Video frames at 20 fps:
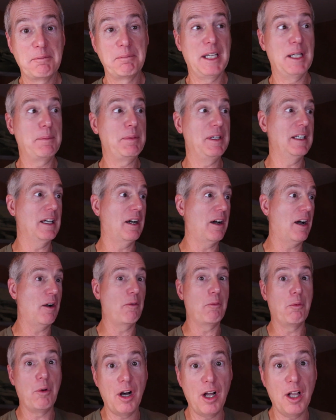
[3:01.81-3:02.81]
maybe a,
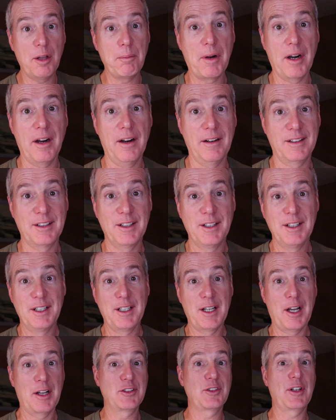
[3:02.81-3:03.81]
a Walmart
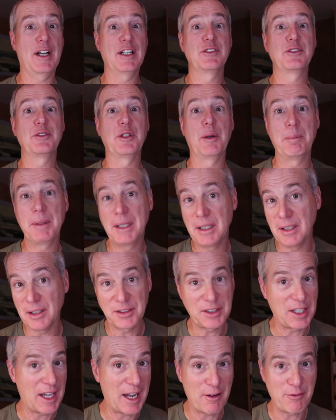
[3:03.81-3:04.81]
uh, tries to
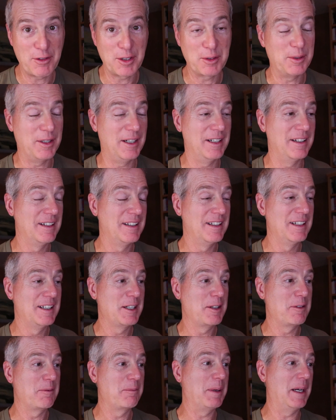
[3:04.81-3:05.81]
appeal to everyone,
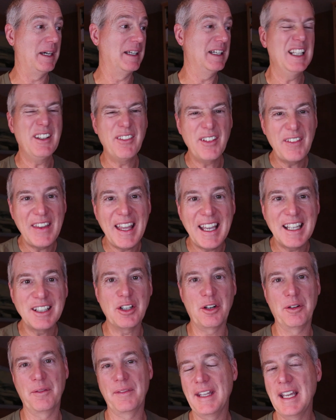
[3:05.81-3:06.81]
but even they
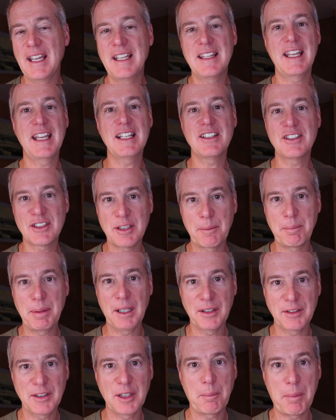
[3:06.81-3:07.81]
don't. They, they just
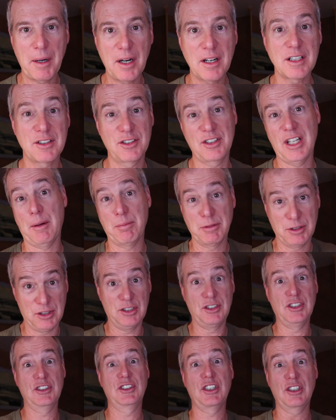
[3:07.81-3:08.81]
appeal to the bargain shoppers.
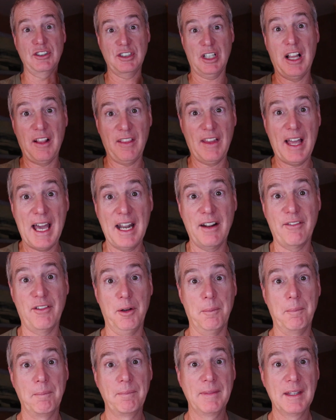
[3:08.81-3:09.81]
It's just there's a lot of
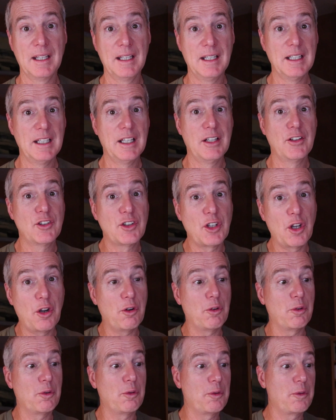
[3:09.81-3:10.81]
them.
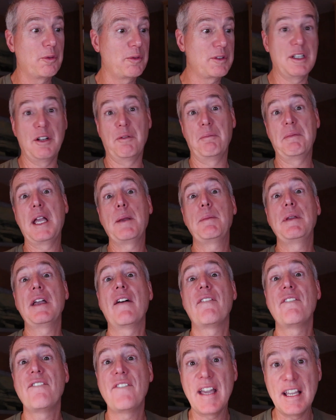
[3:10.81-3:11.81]
So, you know, maybe
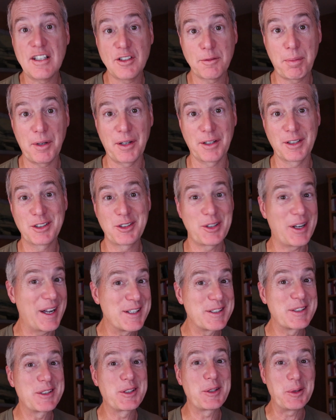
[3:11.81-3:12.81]
a Facebook
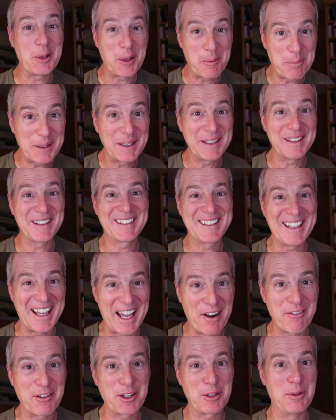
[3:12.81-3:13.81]
tries to appeal to
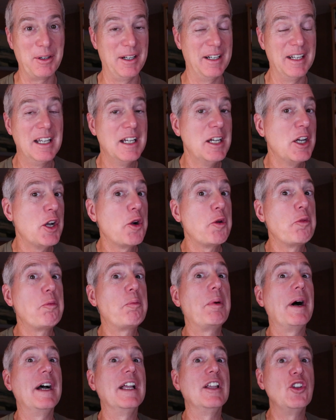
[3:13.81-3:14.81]
everyone,
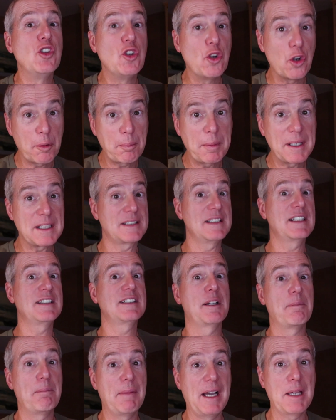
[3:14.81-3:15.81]
but your
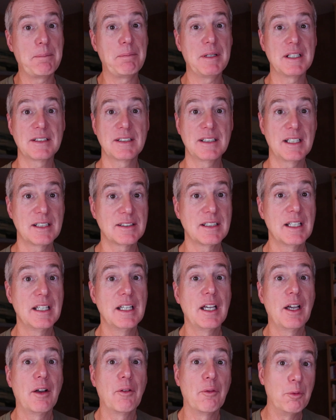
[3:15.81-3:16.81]
business and my business,
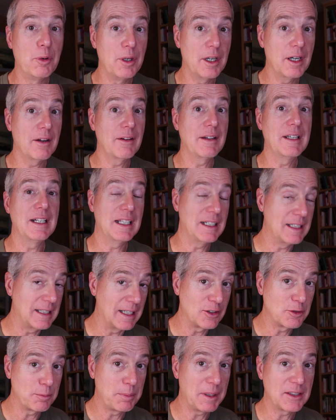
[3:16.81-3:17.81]
we're in a
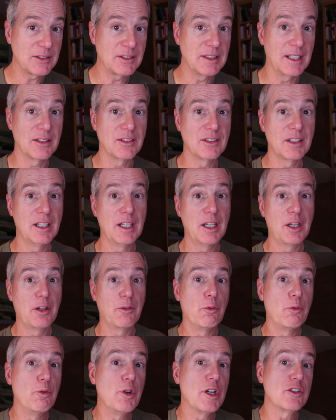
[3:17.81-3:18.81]
niche business.
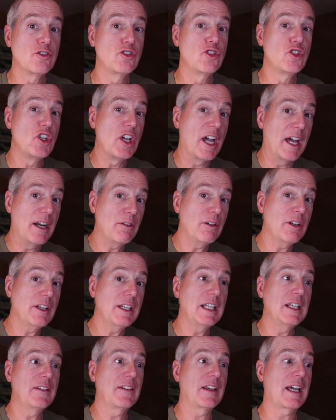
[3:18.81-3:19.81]
We're
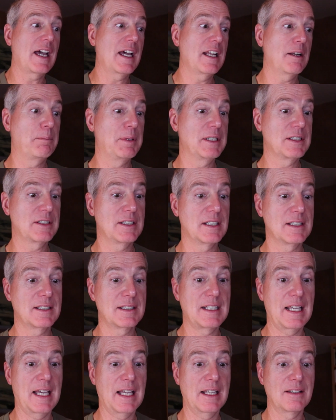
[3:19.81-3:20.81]
generally in the kind of
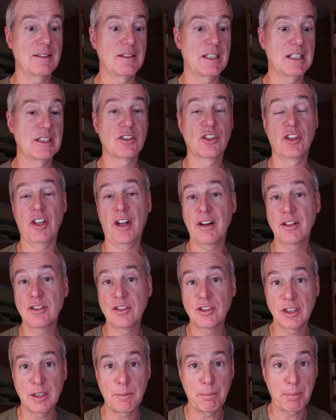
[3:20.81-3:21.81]
business that is
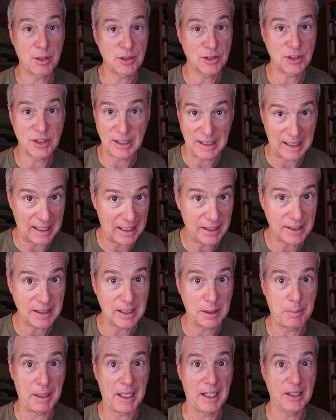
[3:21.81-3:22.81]
largely
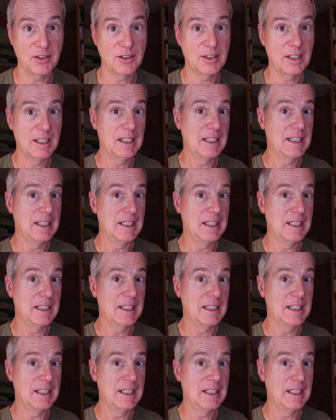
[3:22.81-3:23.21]
personality based.